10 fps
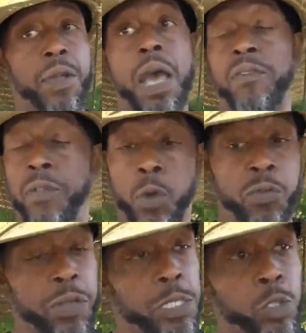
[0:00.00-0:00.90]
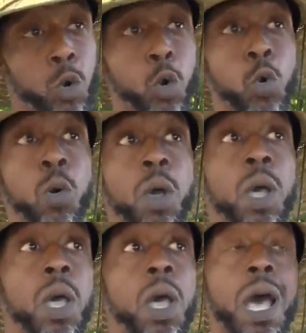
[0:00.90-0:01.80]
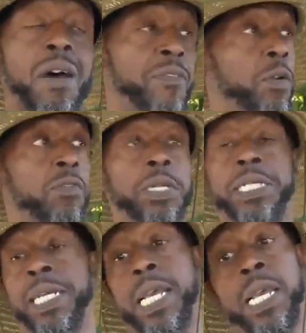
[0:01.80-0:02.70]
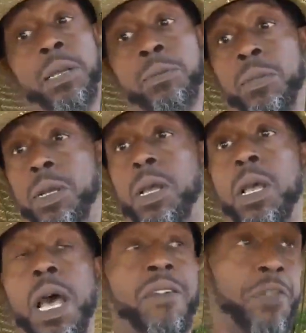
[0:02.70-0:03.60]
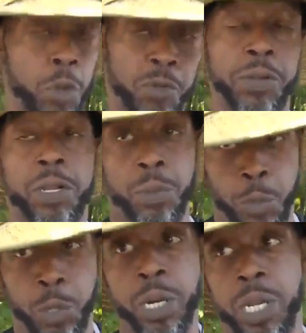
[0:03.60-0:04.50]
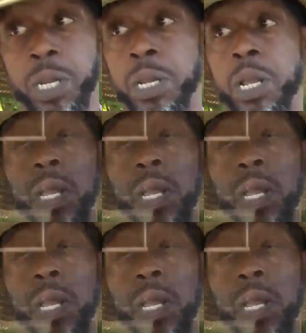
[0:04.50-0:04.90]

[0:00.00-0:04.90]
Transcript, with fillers: I feel for the school. I feel for the team. I feel for the community.